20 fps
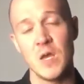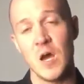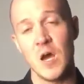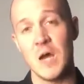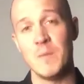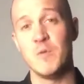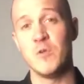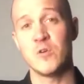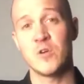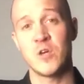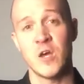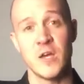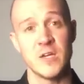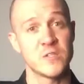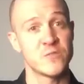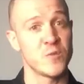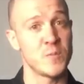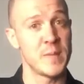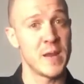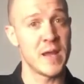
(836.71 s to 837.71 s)
I'm Luke
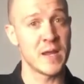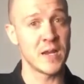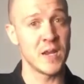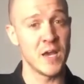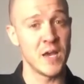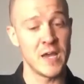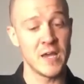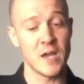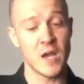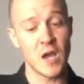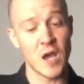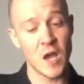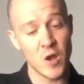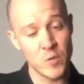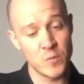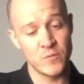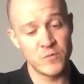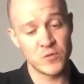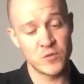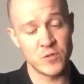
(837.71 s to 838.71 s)
Curtis from Nanlite. I
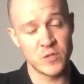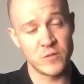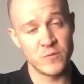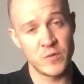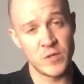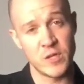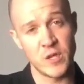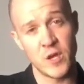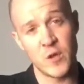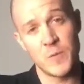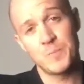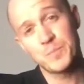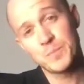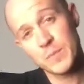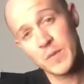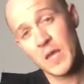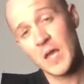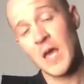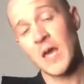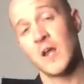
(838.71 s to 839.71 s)
hope you've enjoyed the video
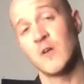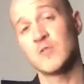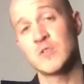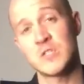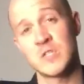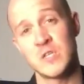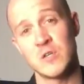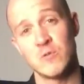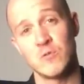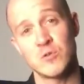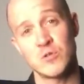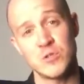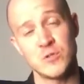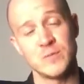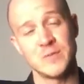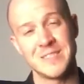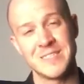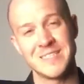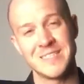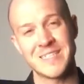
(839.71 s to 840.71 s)
and I'll see you all
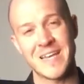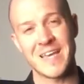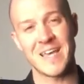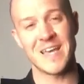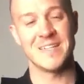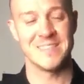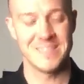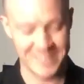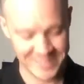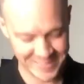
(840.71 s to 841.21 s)
soon. Take care.